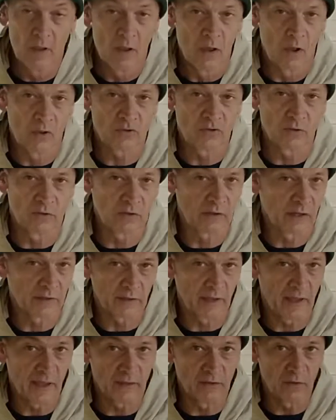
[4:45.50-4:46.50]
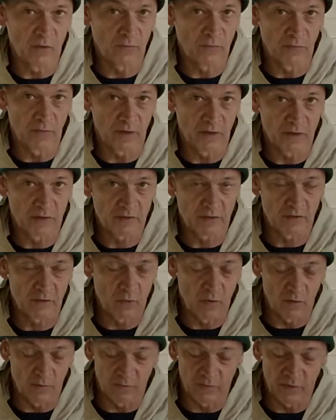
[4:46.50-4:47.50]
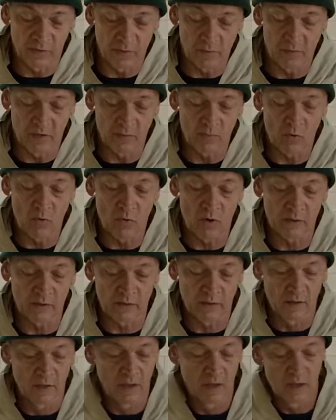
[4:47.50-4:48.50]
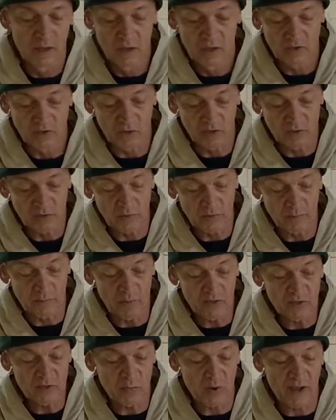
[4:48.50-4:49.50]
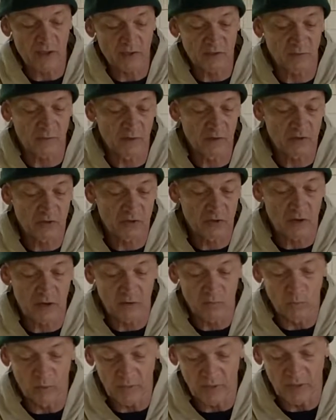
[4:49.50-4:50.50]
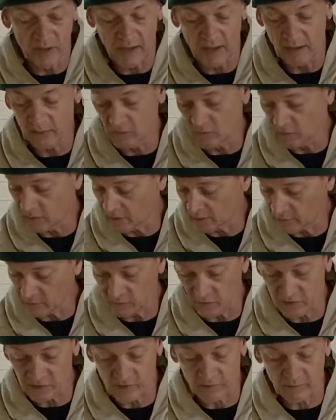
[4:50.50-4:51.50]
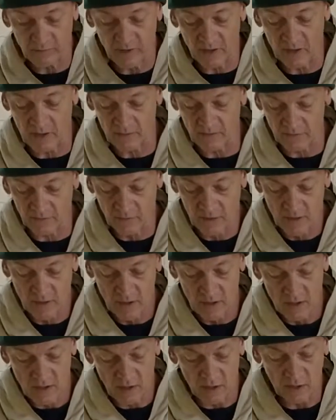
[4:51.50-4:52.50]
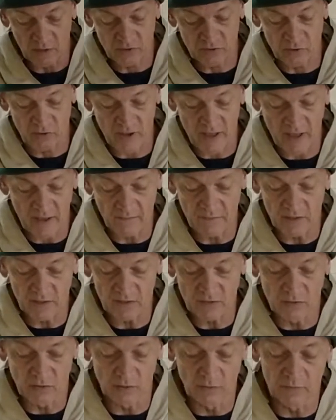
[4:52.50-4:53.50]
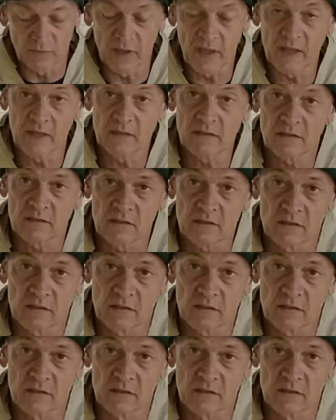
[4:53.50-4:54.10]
also look like they had no finish or a very minimal one. So I just put a beeswax finish on it with the handle like the rest of them have. I also have these little vanes.